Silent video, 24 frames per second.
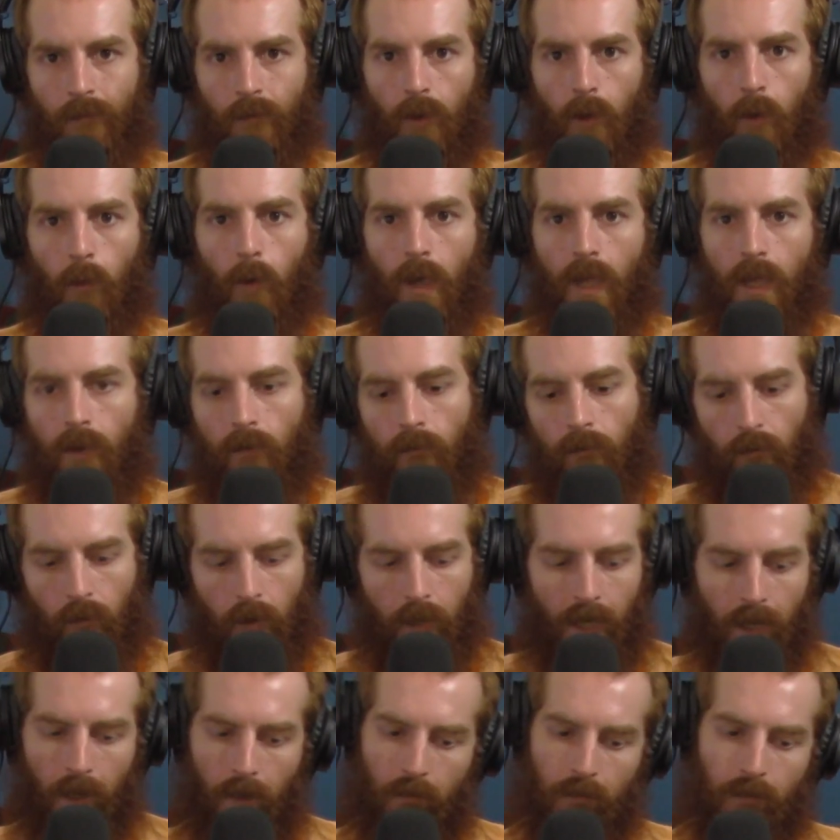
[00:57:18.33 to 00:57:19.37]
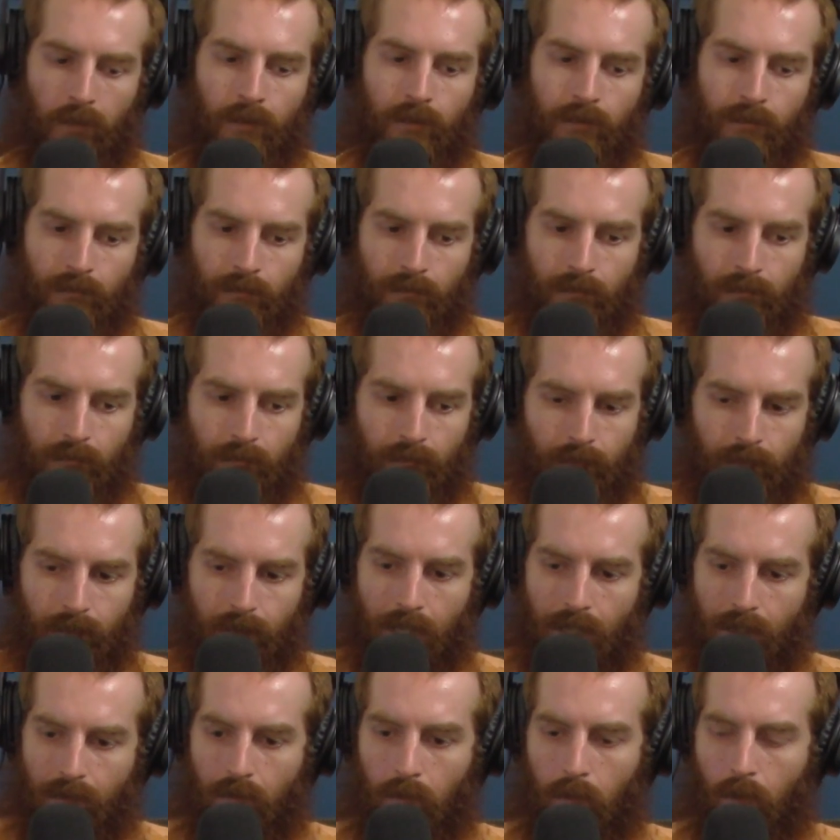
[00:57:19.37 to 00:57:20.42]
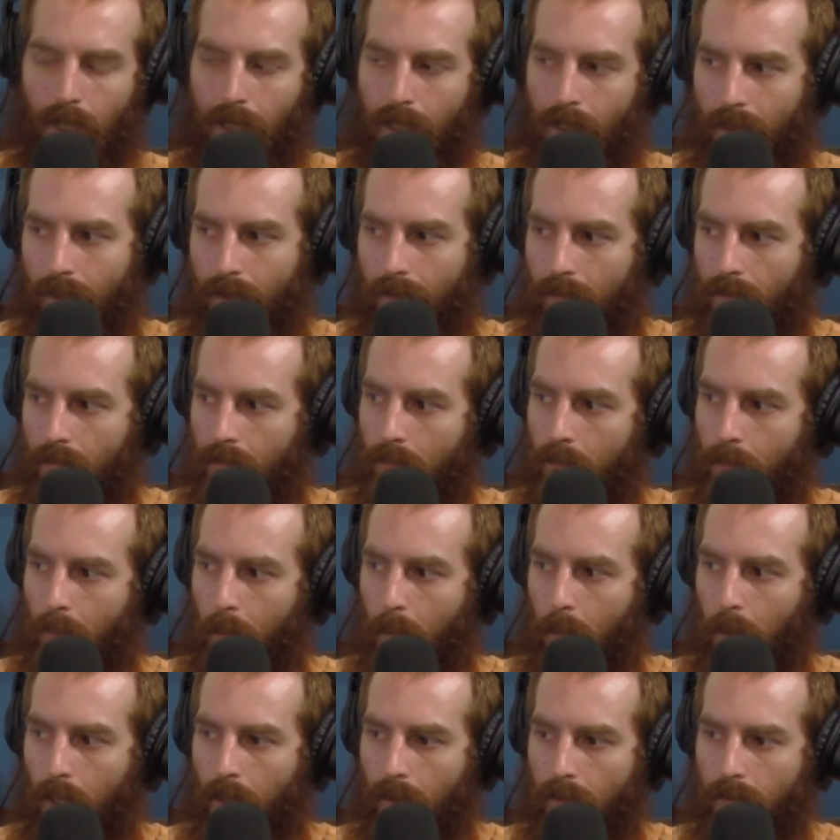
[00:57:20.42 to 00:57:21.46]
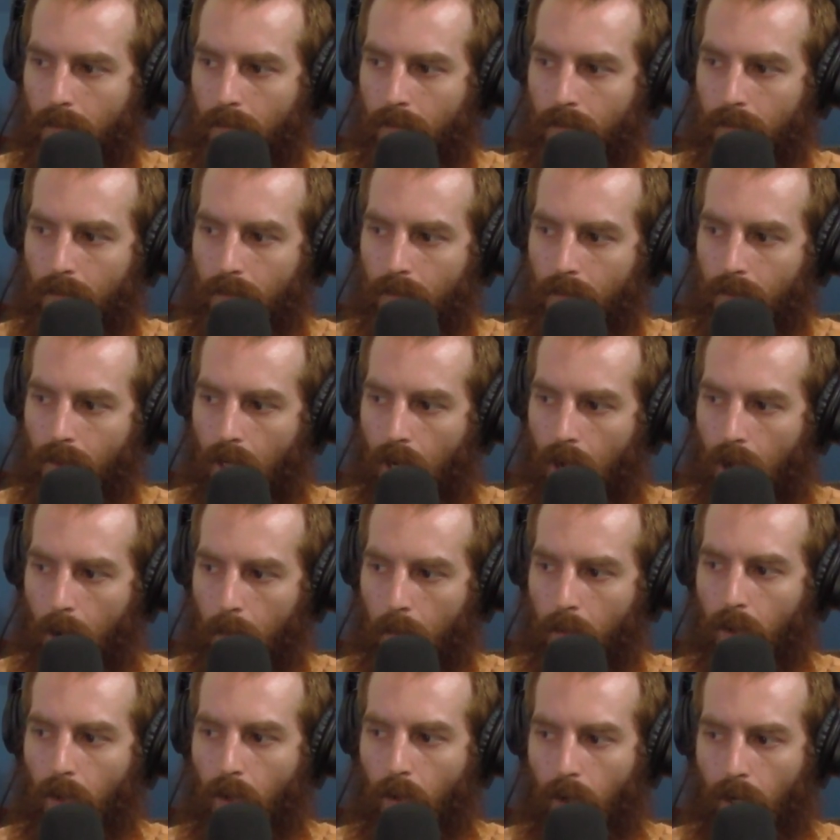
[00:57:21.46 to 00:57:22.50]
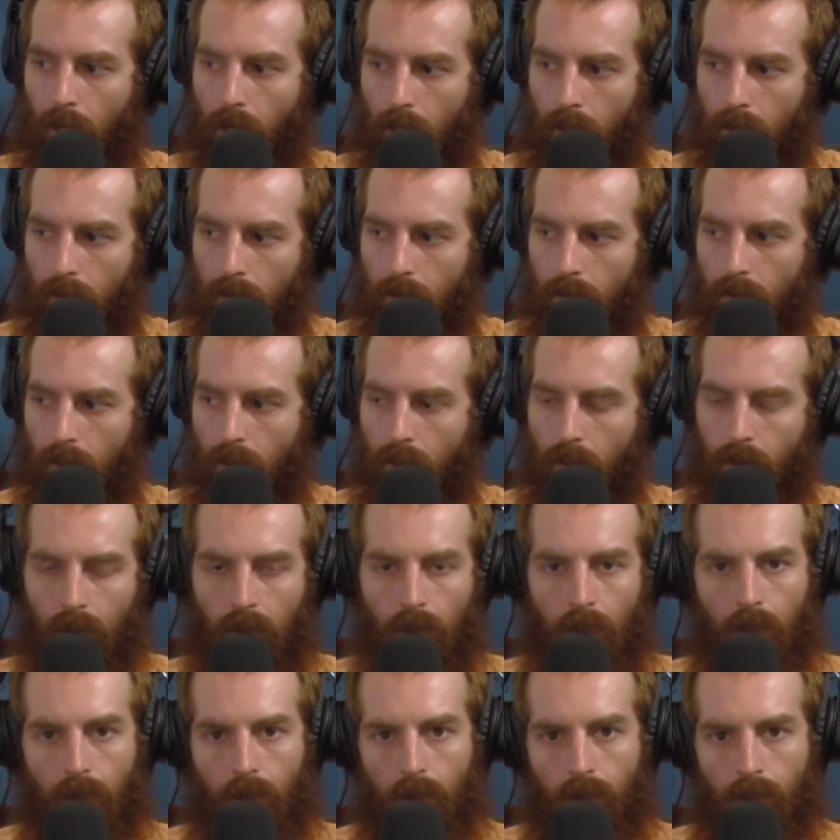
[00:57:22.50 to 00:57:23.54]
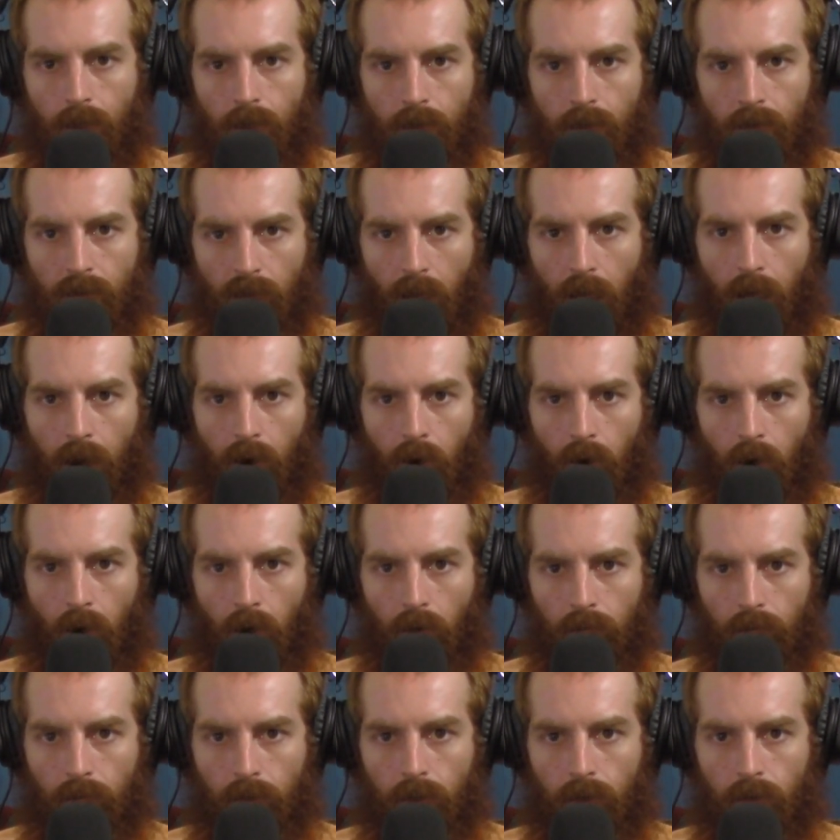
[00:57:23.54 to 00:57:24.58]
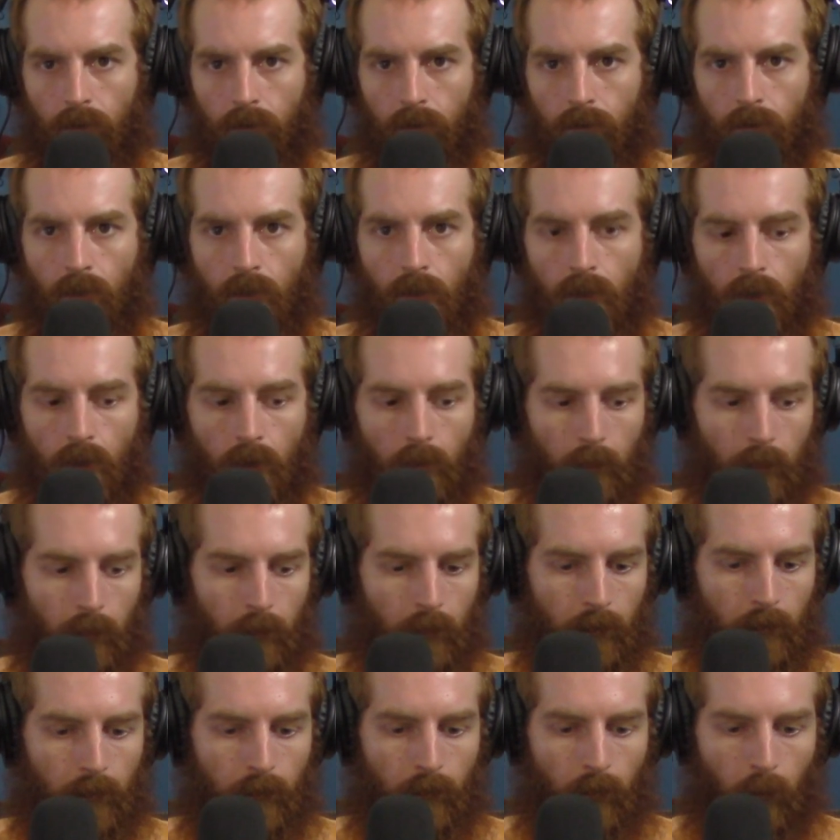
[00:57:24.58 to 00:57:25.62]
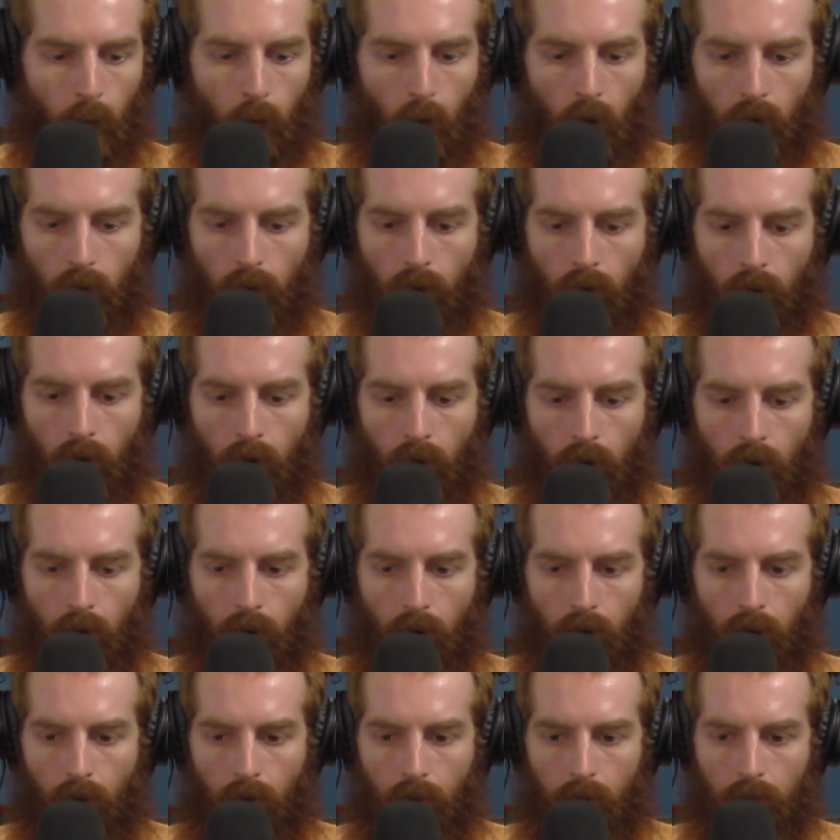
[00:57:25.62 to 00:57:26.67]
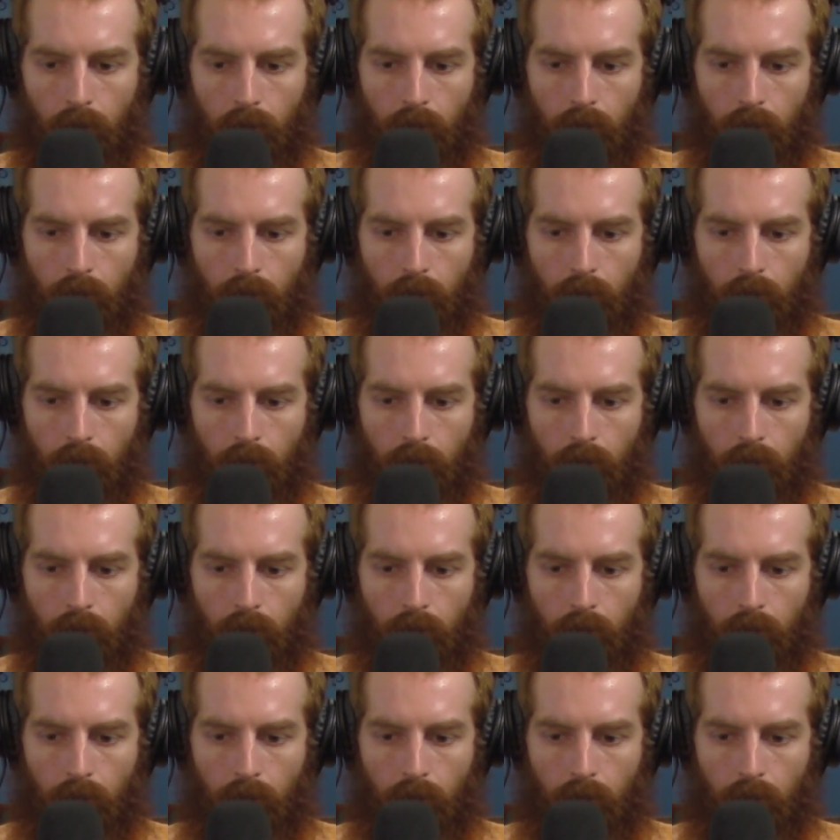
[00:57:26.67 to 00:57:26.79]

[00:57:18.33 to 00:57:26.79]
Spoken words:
We can forgive. That's the way it is. But I'm going to go ahead and sign off and work on